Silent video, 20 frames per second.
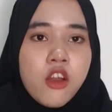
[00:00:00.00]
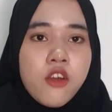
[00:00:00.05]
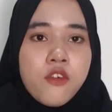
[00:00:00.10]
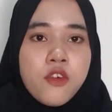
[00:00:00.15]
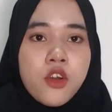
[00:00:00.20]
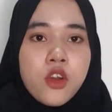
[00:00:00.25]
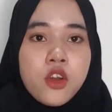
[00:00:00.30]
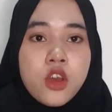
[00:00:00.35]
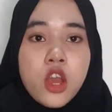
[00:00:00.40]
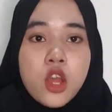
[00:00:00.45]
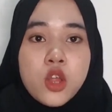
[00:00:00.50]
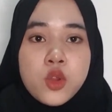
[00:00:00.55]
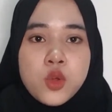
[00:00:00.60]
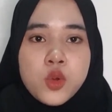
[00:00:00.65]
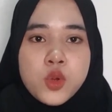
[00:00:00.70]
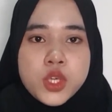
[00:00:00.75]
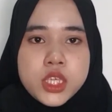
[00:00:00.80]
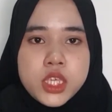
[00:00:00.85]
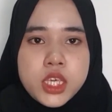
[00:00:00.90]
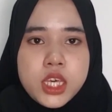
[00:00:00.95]
For
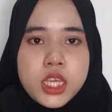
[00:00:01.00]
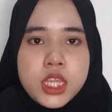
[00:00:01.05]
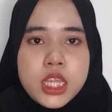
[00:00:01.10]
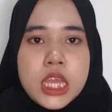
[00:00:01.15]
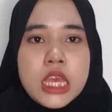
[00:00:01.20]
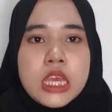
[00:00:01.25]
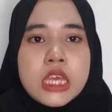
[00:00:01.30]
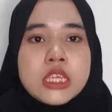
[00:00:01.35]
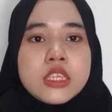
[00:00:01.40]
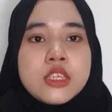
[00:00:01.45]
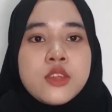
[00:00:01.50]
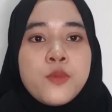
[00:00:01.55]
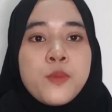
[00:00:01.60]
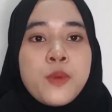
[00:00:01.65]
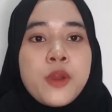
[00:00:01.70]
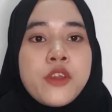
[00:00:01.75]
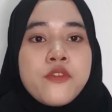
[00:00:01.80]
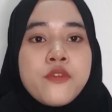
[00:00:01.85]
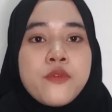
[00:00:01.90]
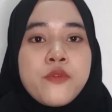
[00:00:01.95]
conclusion, as the
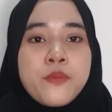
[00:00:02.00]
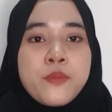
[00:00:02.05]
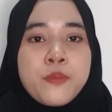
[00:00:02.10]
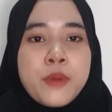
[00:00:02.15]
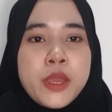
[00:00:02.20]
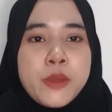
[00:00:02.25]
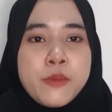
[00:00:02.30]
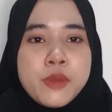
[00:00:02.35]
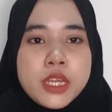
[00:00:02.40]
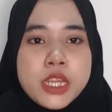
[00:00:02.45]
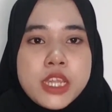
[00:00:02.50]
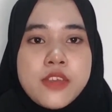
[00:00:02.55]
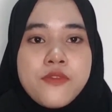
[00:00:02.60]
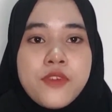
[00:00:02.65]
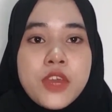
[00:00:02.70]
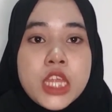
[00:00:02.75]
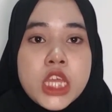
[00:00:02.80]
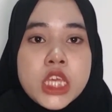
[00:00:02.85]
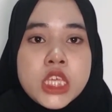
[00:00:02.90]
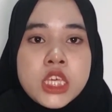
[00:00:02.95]
primary
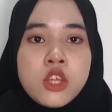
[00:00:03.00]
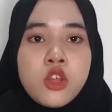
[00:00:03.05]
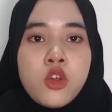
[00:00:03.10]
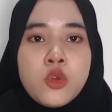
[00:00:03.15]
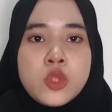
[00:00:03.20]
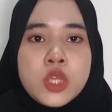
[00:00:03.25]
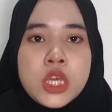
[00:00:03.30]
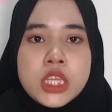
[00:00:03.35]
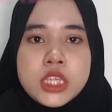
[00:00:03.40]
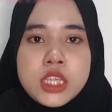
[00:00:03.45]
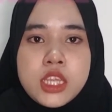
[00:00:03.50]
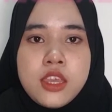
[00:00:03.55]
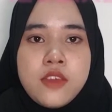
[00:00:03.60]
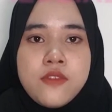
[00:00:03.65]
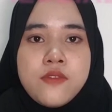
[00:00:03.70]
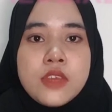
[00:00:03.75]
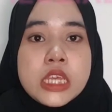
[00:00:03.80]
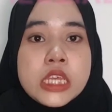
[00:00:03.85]
financial objective